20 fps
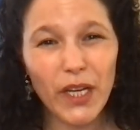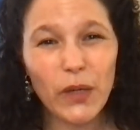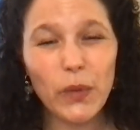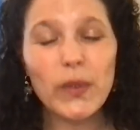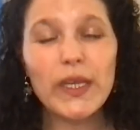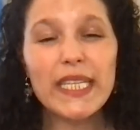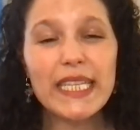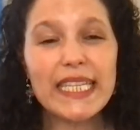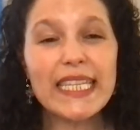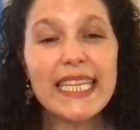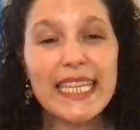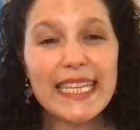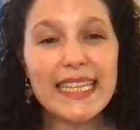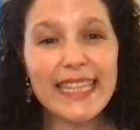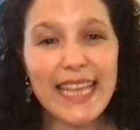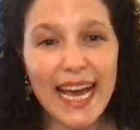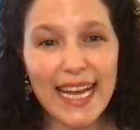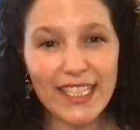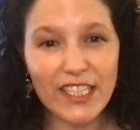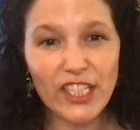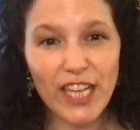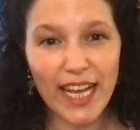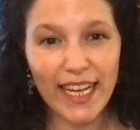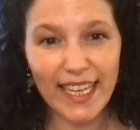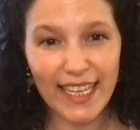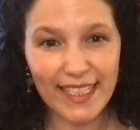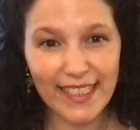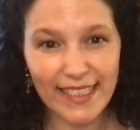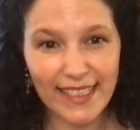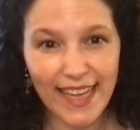We need that
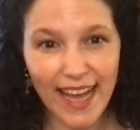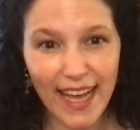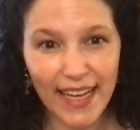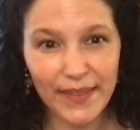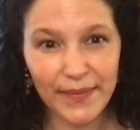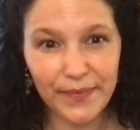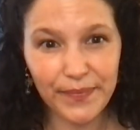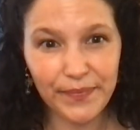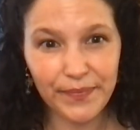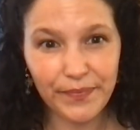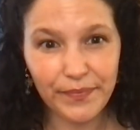check in time.